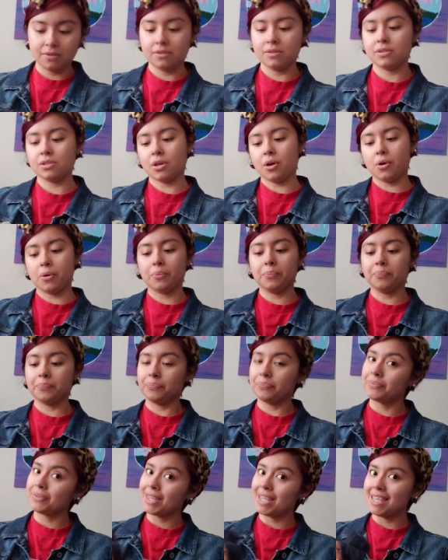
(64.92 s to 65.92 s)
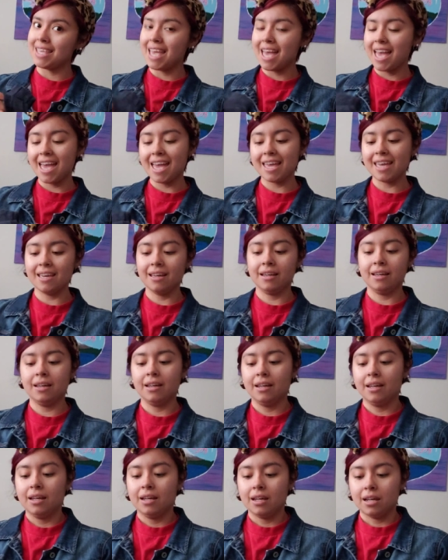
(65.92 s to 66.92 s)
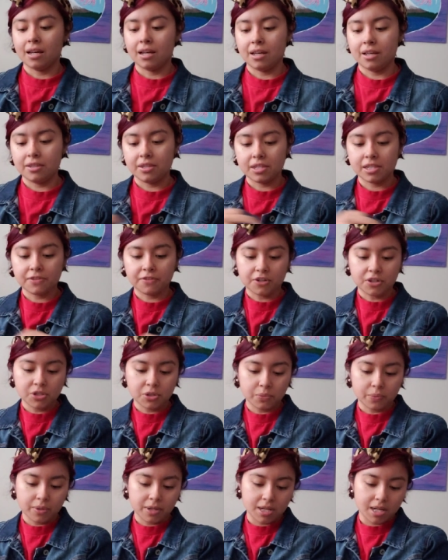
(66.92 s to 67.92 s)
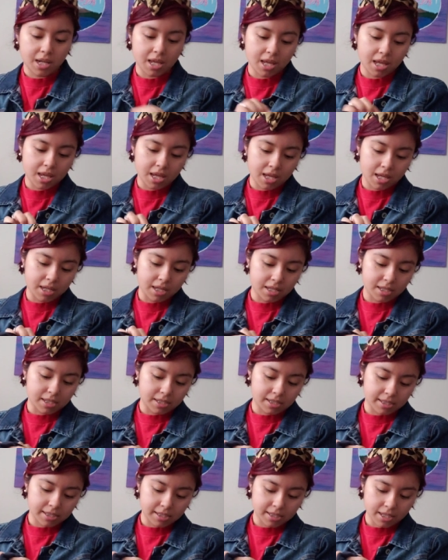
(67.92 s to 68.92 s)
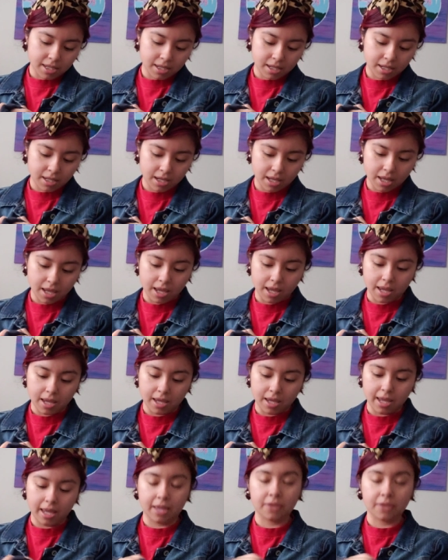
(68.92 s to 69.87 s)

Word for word: So, yay. Uh, this first one is a